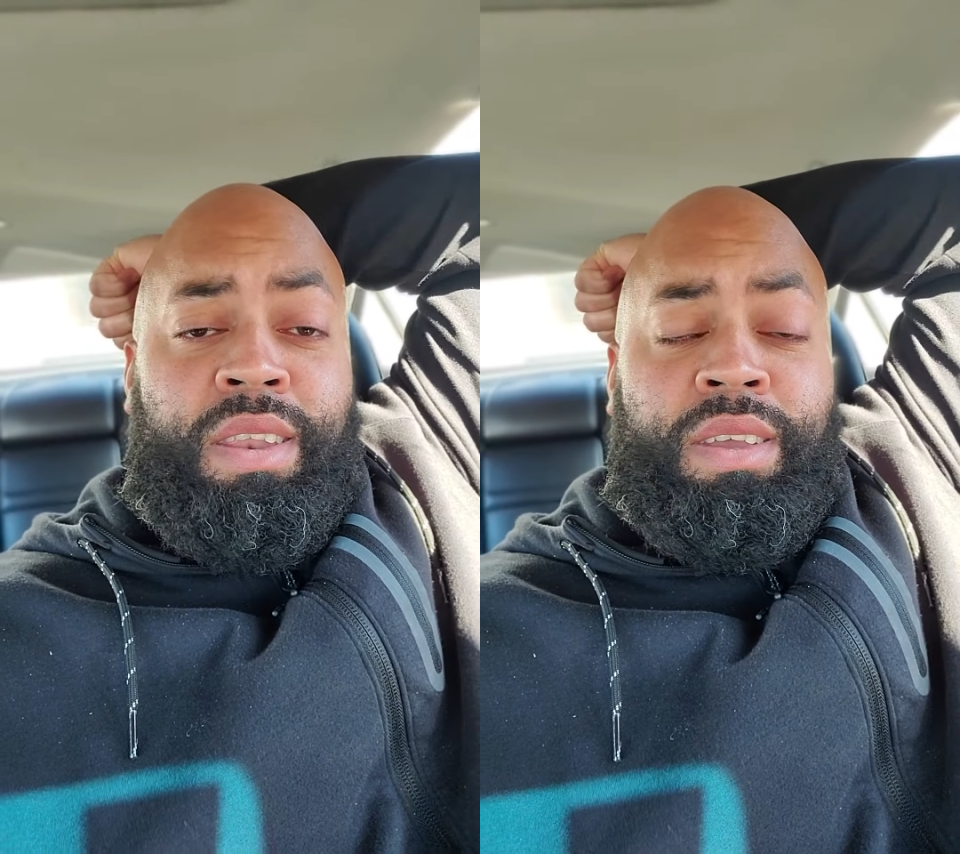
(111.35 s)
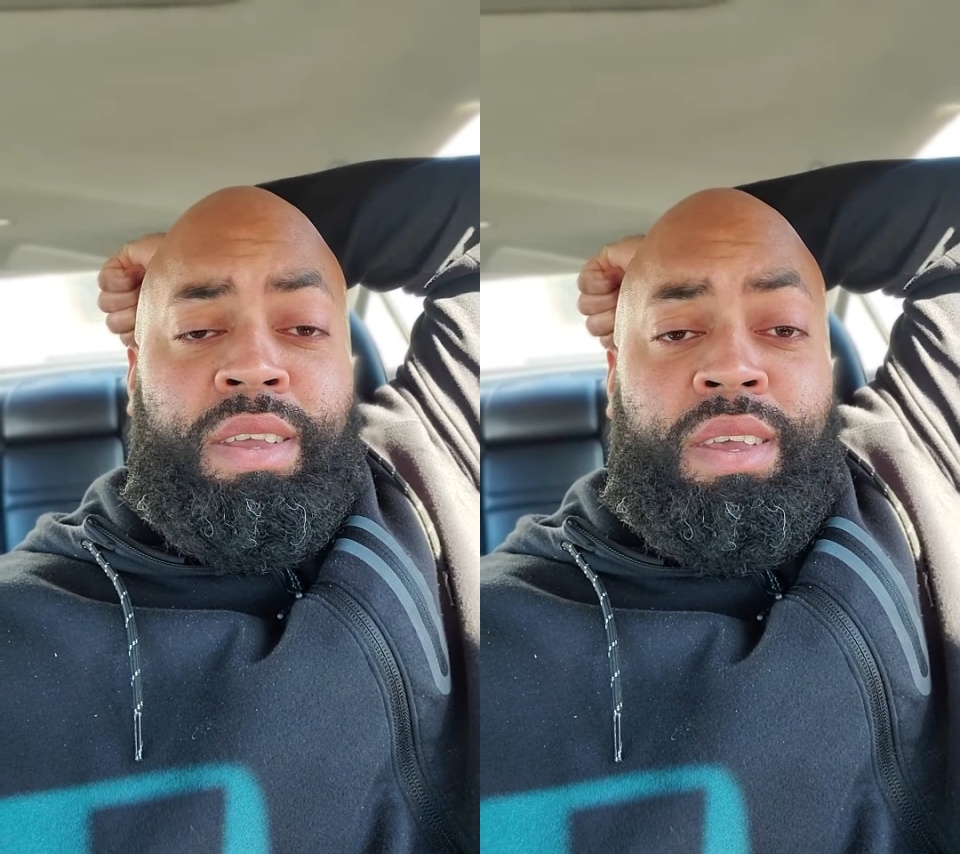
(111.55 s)

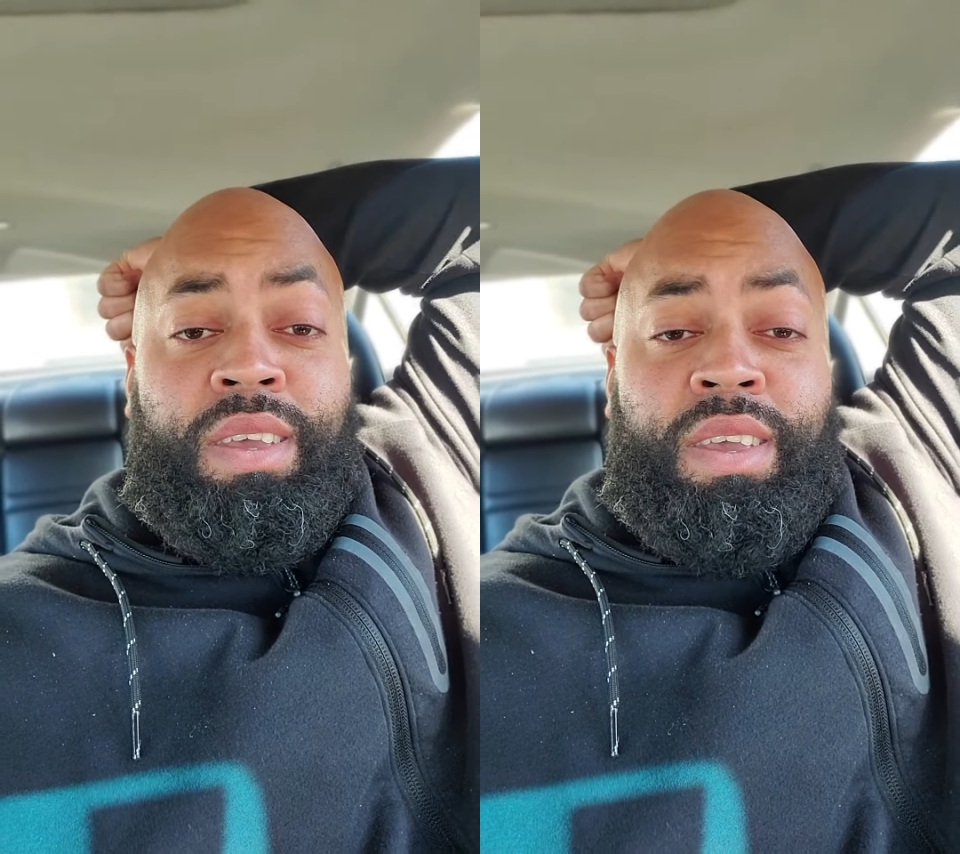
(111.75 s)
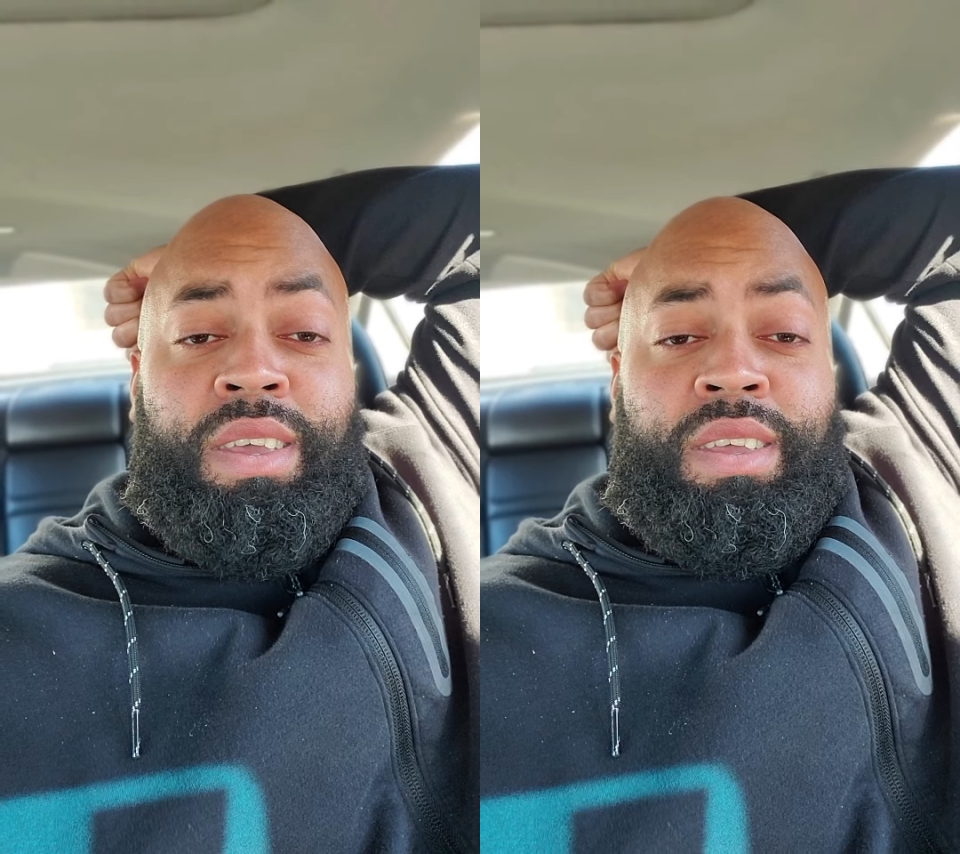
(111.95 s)

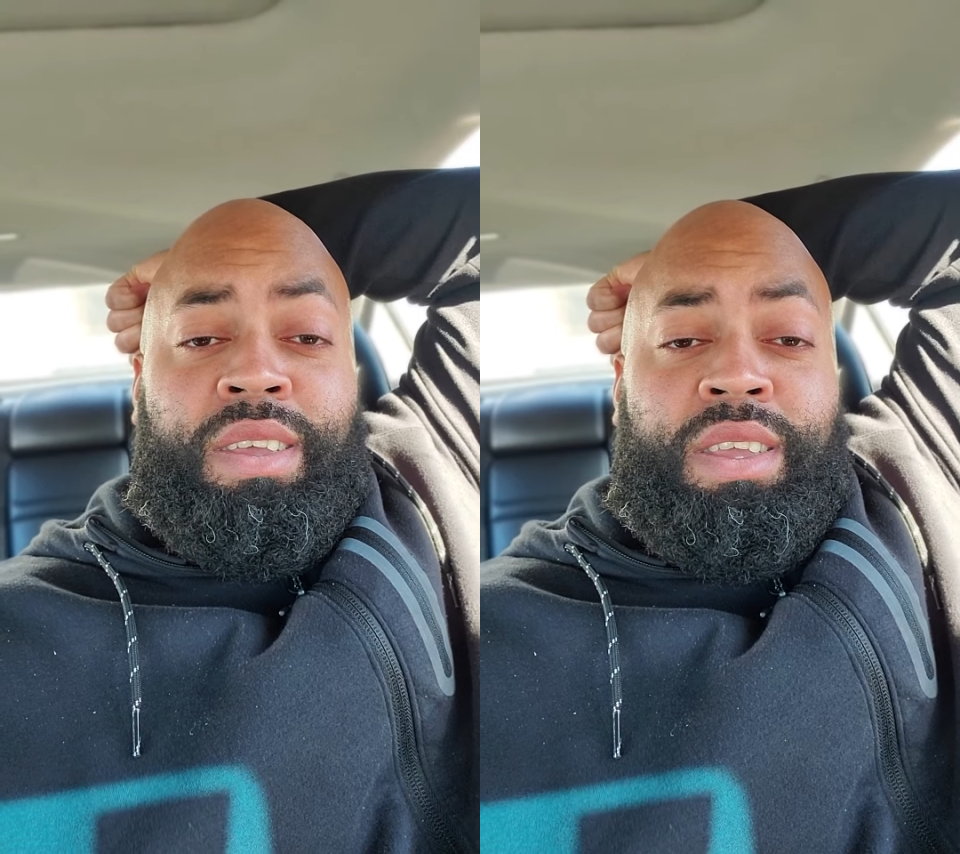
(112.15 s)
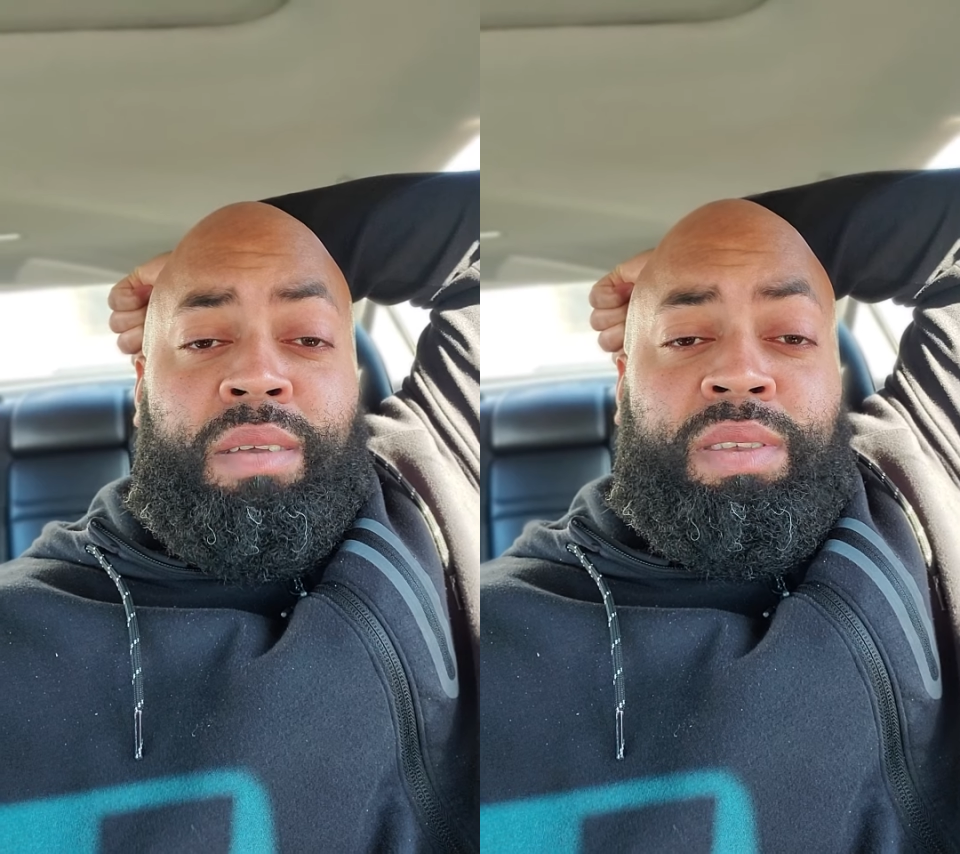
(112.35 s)

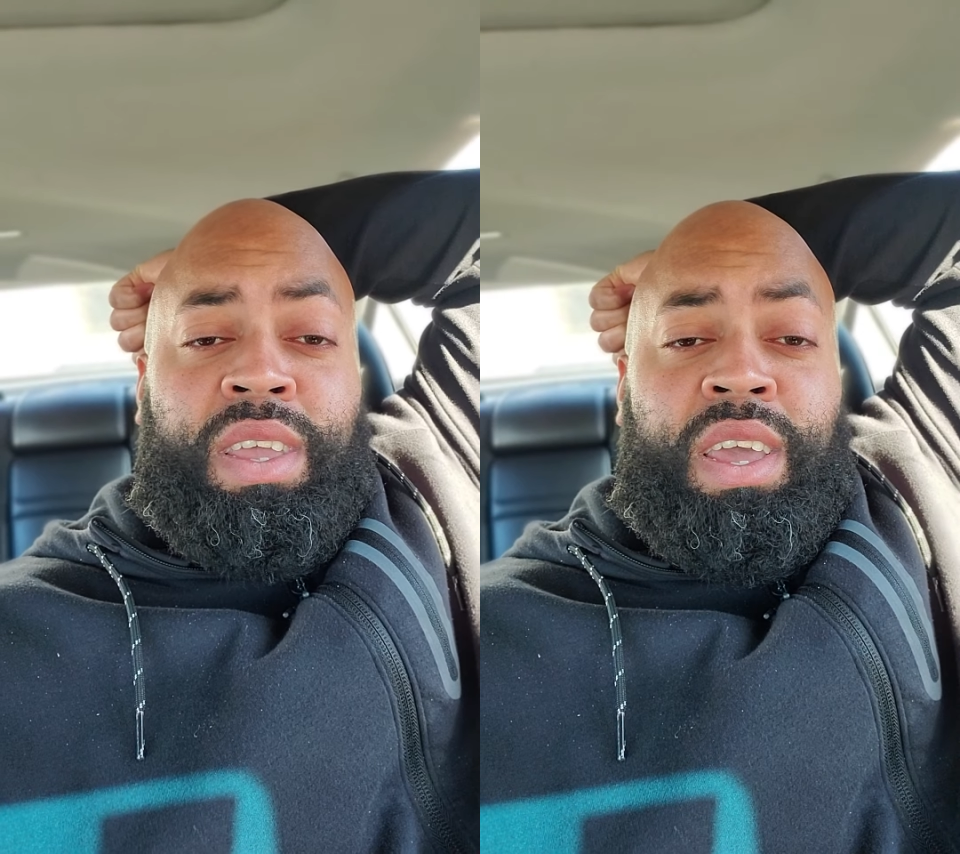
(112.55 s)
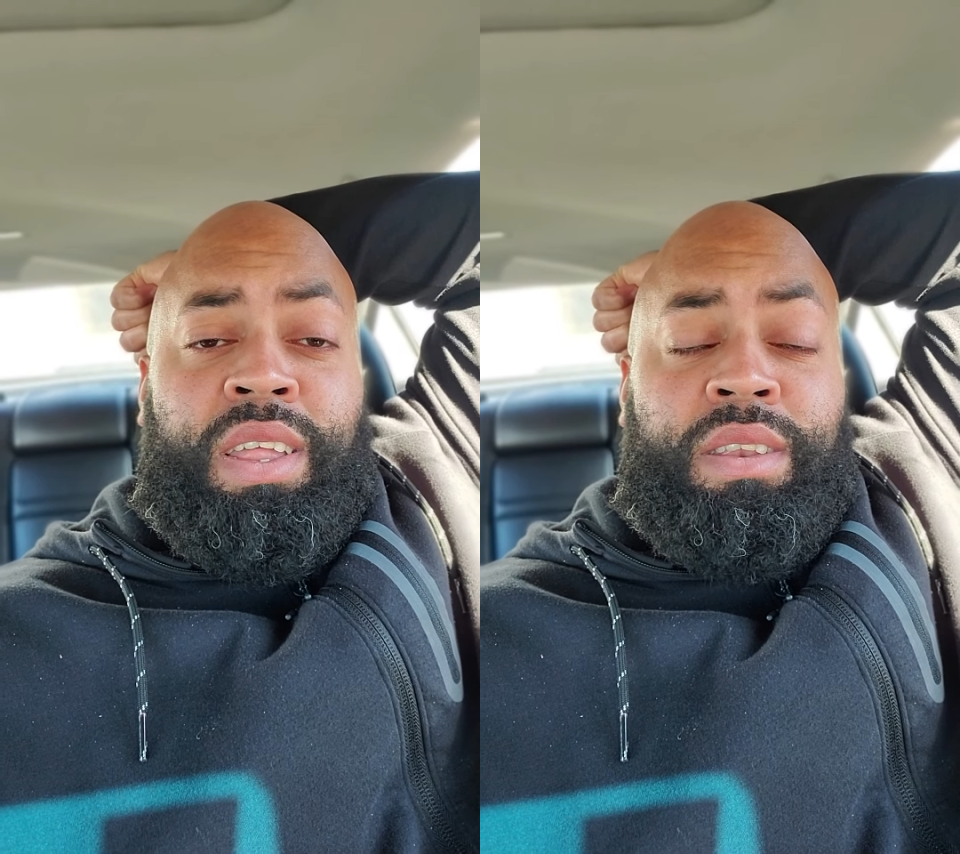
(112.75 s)
You know what I'm
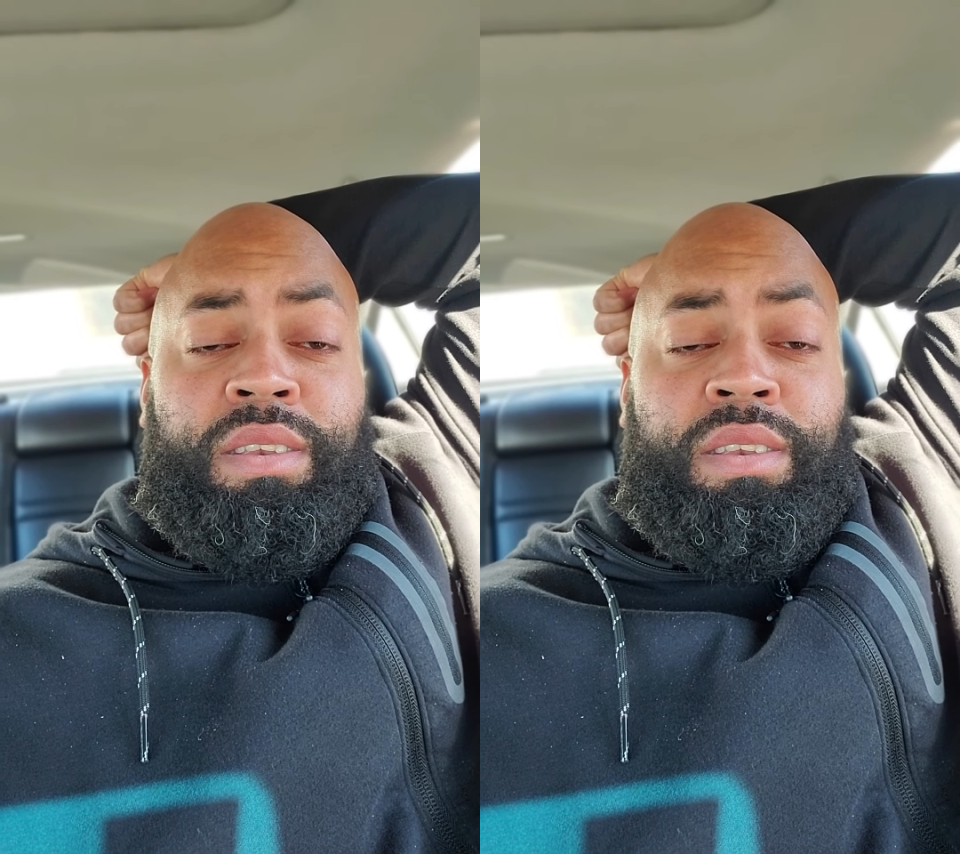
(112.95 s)
saying?